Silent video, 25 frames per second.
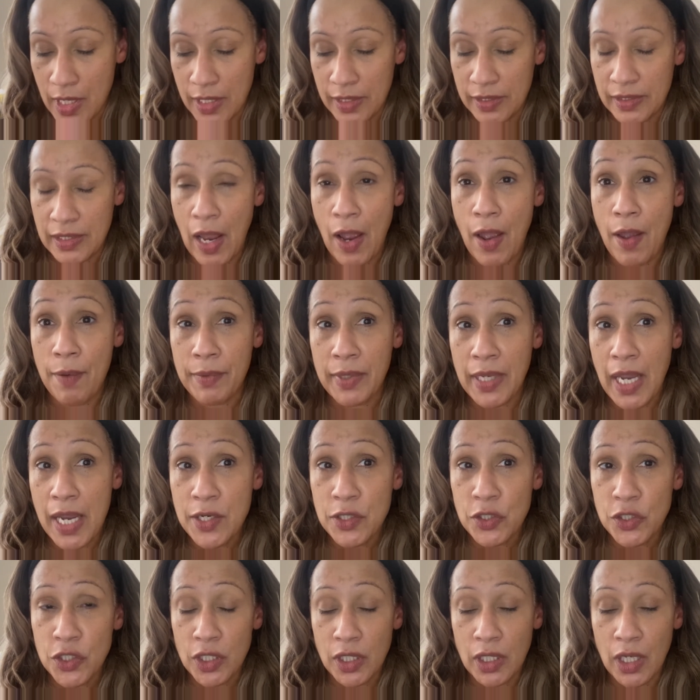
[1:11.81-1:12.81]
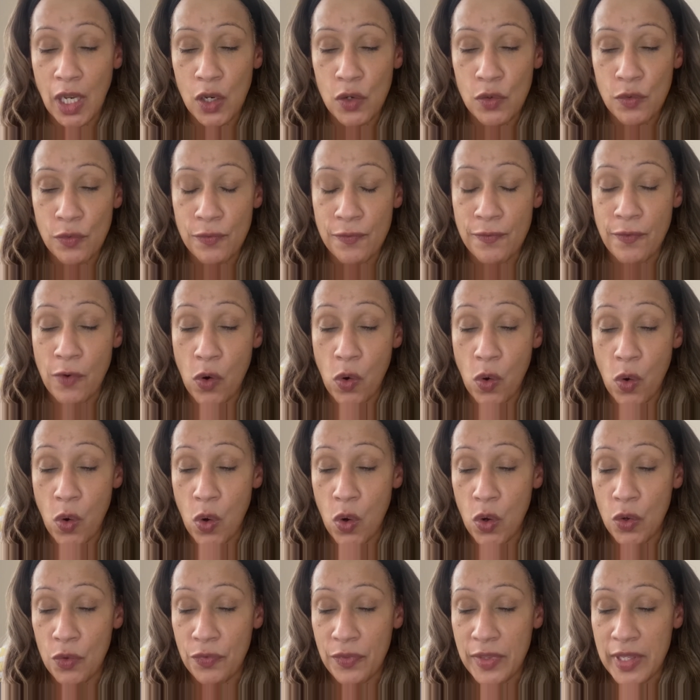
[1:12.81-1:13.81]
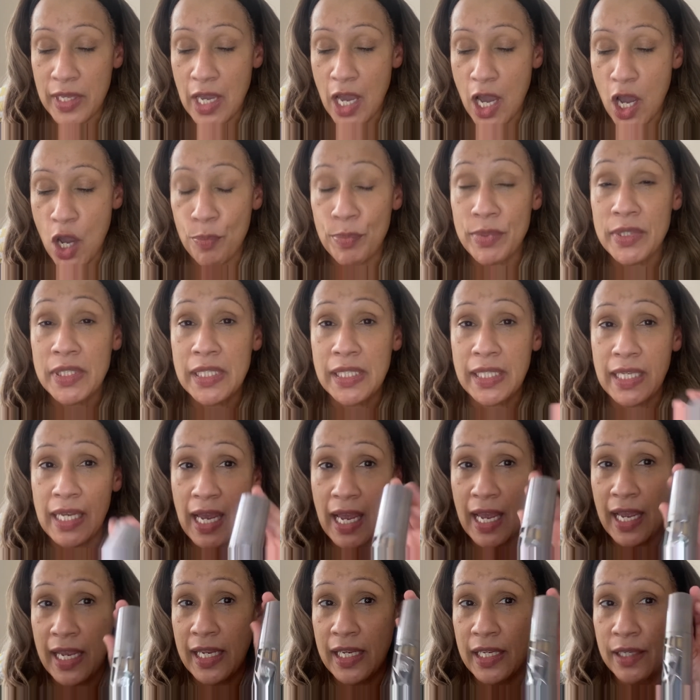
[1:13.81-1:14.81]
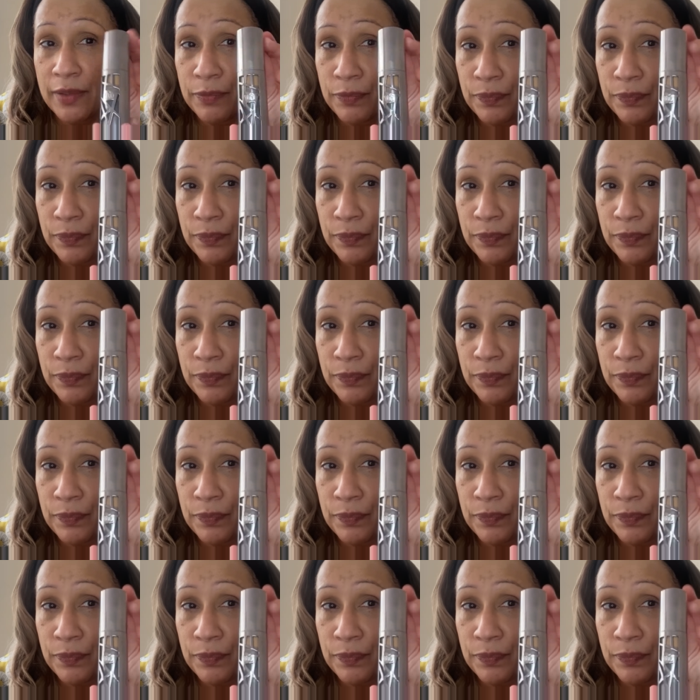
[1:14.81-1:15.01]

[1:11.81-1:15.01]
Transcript: So I'm going to go for the Urban Decay